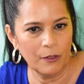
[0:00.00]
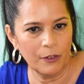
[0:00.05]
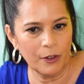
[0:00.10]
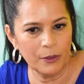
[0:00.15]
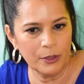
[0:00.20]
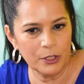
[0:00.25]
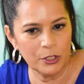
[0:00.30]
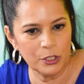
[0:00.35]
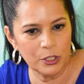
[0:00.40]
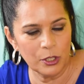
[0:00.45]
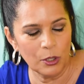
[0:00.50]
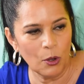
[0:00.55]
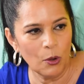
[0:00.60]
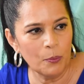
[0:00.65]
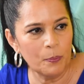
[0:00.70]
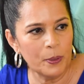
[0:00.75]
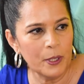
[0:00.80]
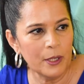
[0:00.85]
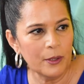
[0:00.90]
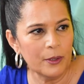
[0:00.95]
a very slow
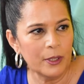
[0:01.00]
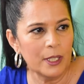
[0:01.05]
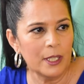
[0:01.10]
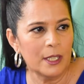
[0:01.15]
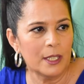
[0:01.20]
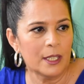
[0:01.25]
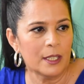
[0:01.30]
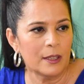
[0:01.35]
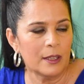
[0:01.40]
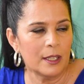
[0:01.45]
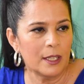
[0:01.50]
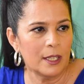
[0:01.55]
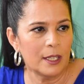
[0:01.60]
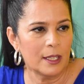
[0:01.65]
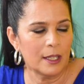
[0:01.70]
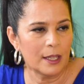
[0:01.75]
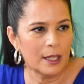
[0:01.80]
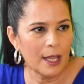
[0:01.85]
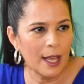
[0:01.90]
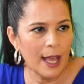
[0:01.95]
period
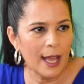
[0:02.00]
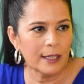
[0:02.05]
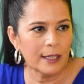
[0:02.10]
in the